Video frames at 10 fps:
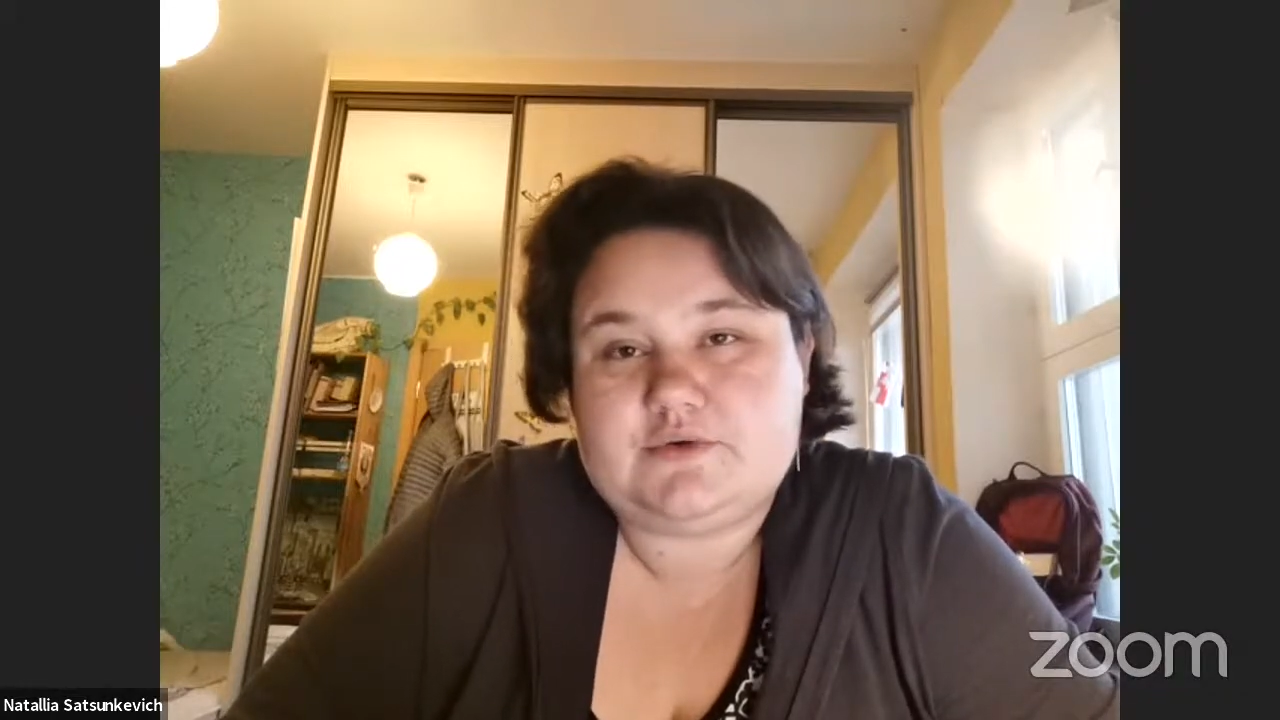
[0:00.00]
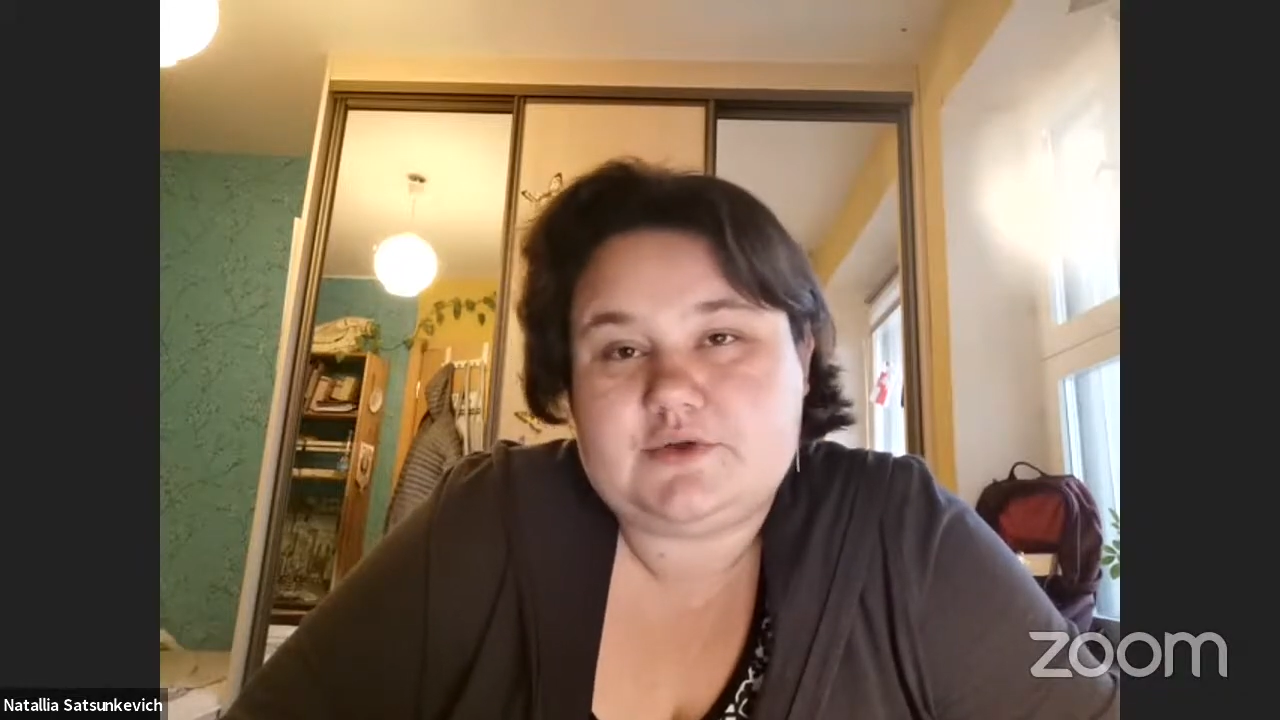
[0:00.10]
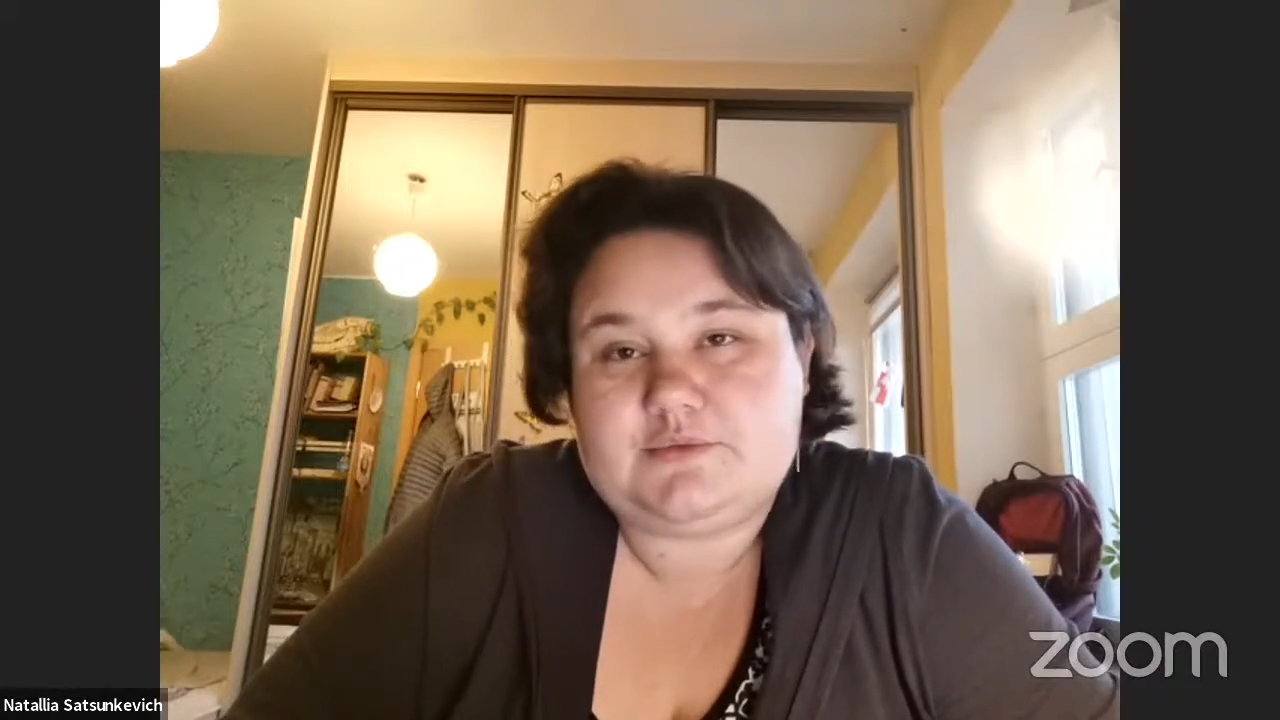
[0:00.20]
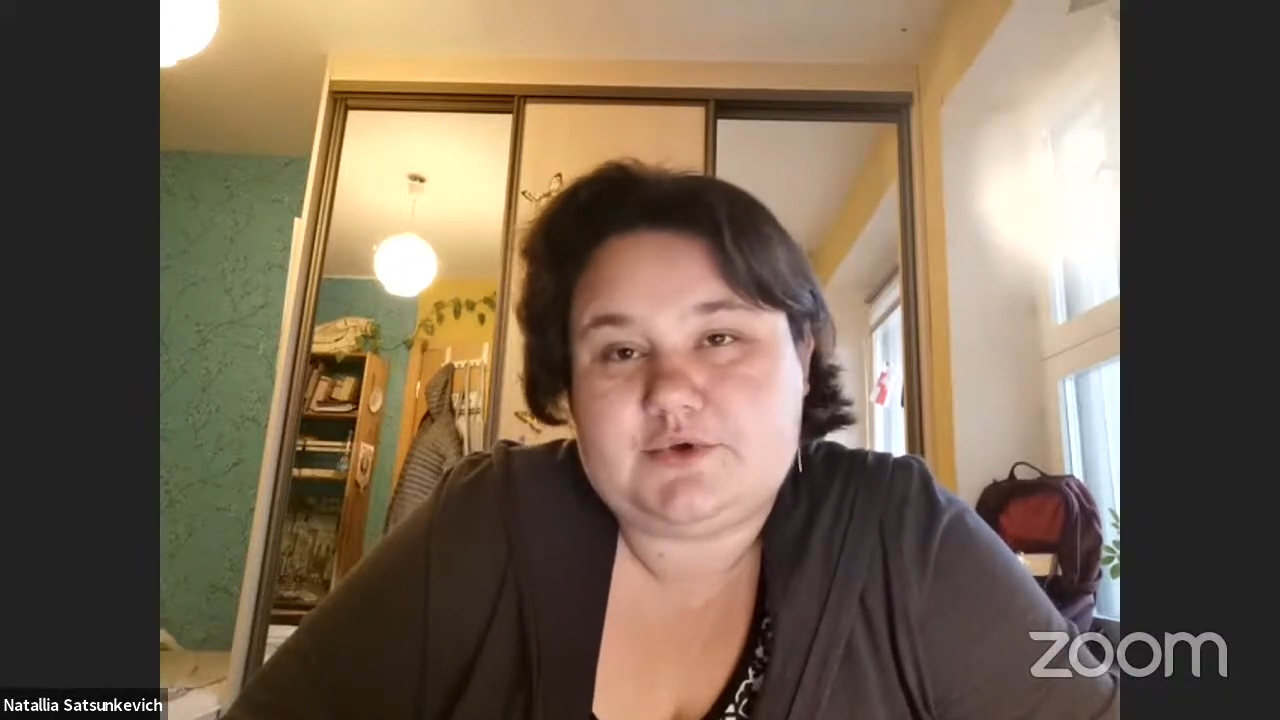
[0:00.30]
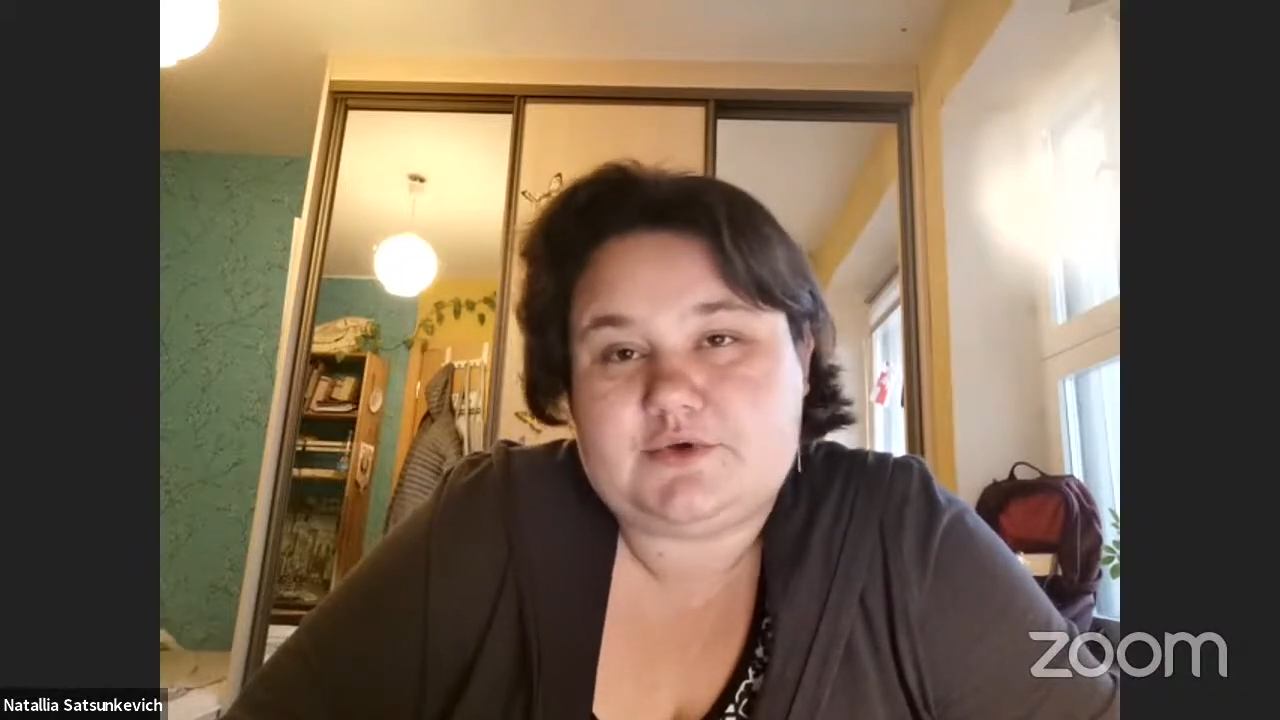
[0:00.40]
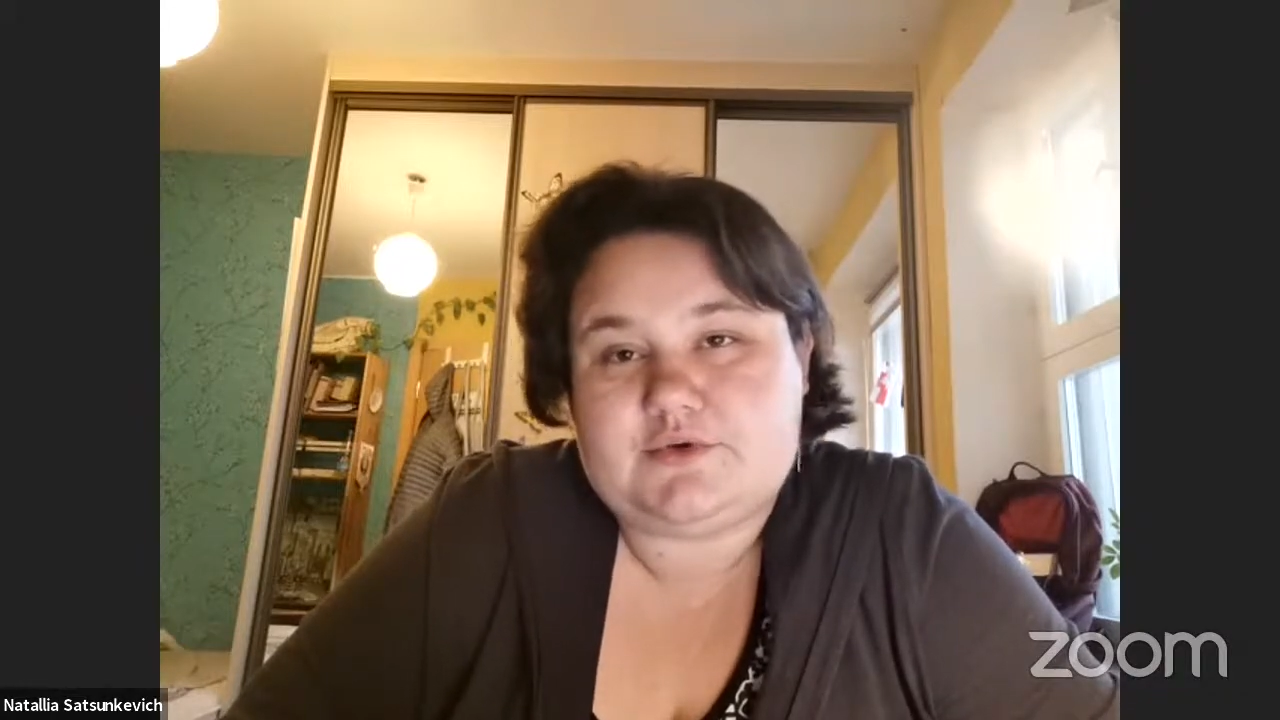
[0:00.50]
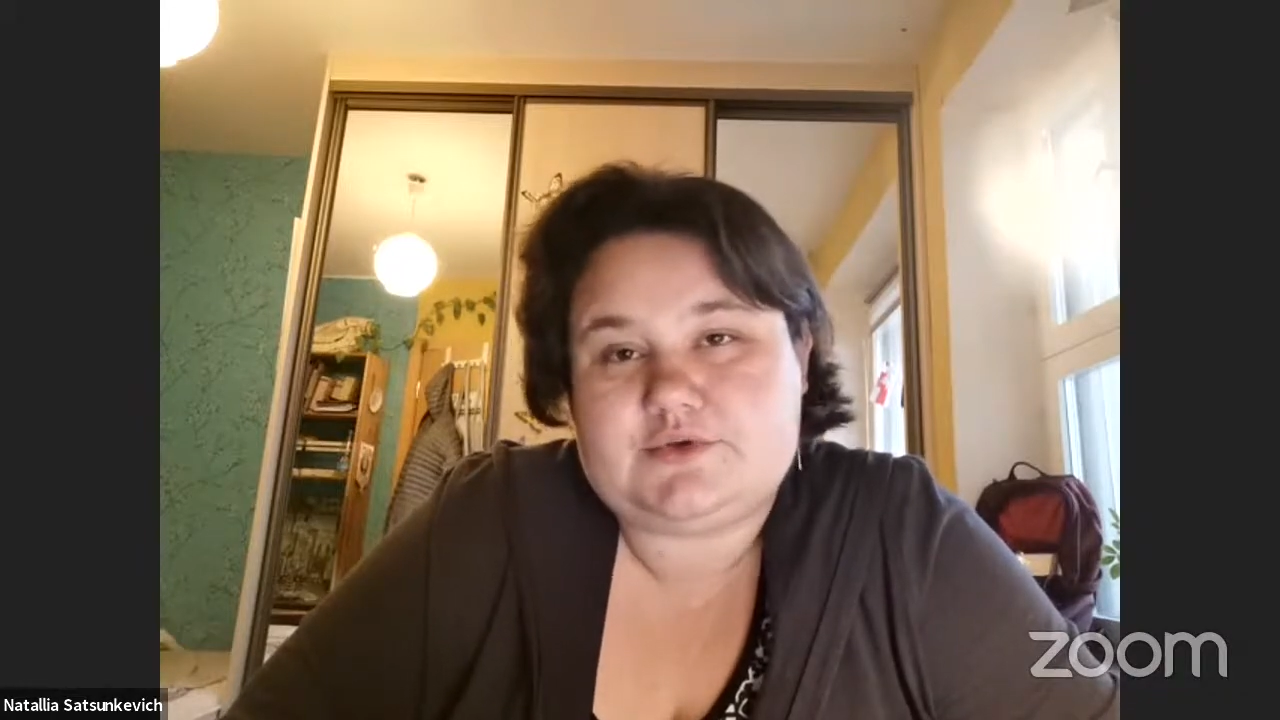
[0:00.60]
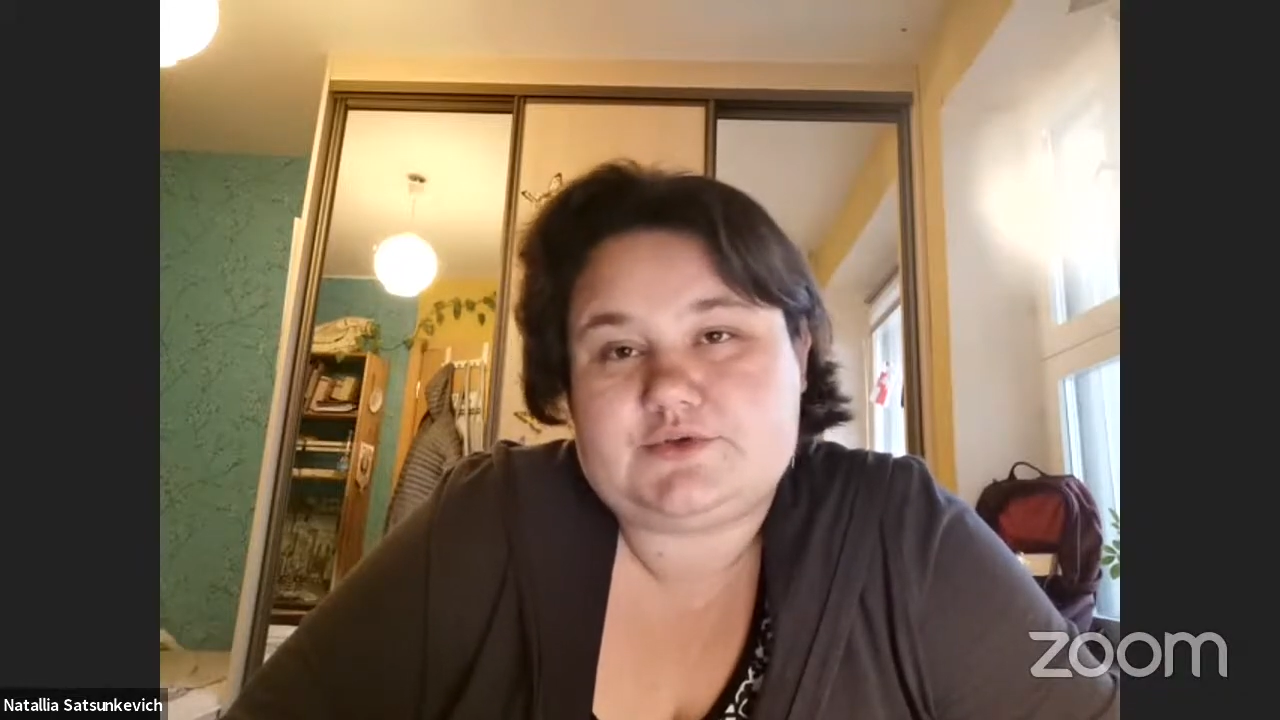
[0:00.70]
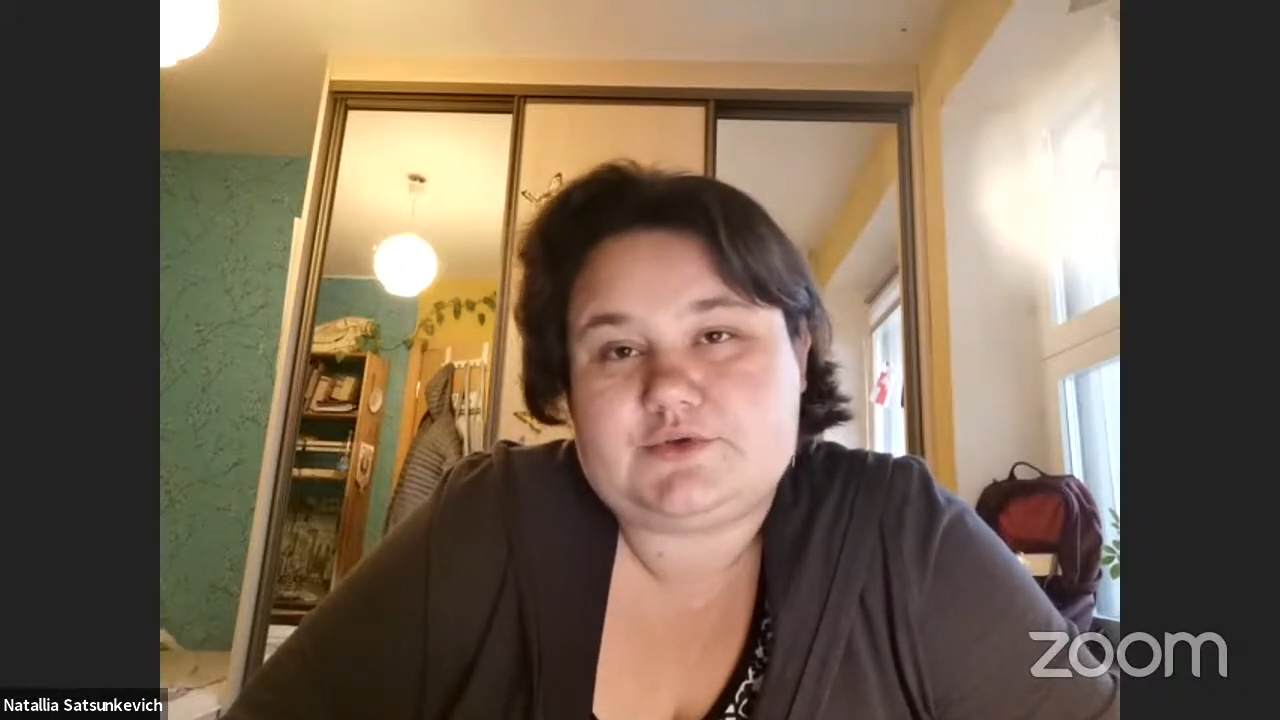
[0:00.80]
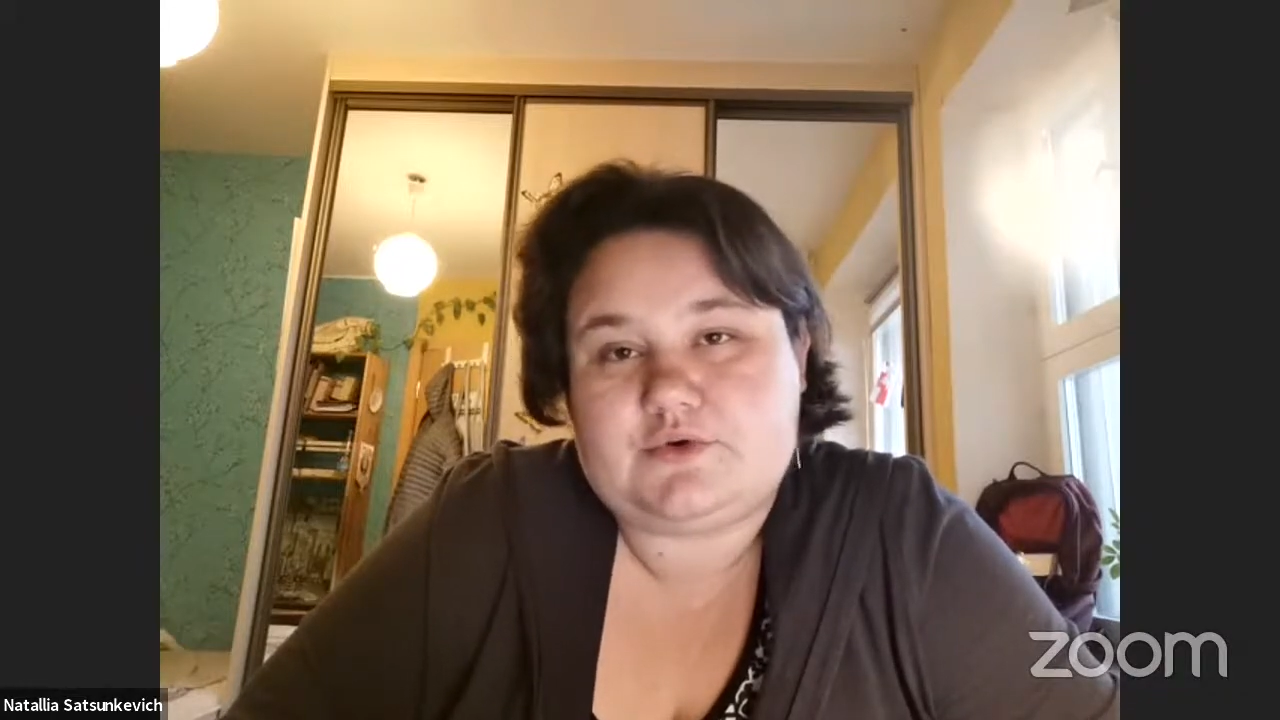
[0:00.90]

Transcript: only because